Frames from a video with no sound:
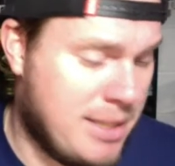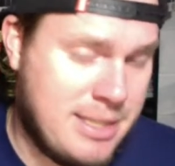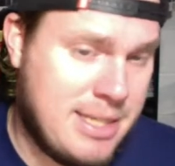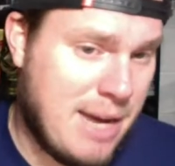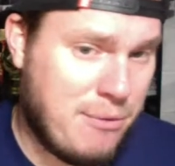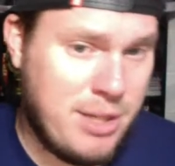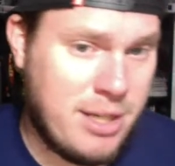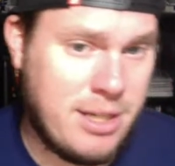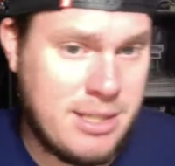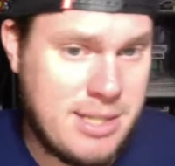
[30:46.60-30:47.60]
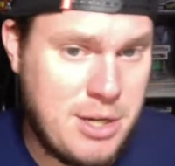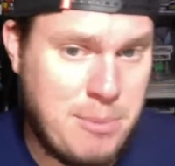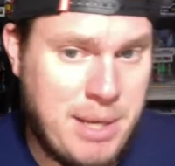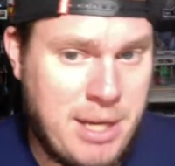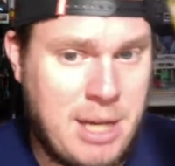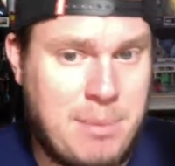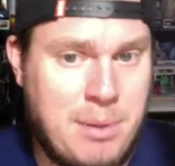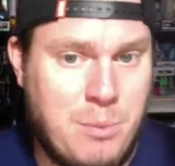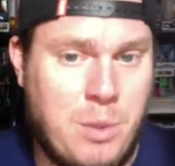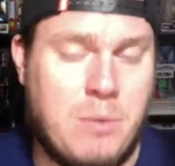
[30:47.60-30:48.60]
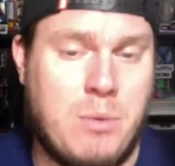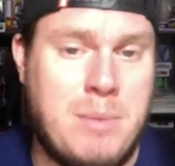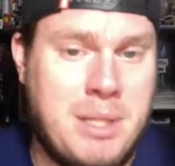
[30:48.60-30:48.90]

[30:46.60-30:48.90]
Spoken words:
Definitely going to continue to pick up Wonder Woman.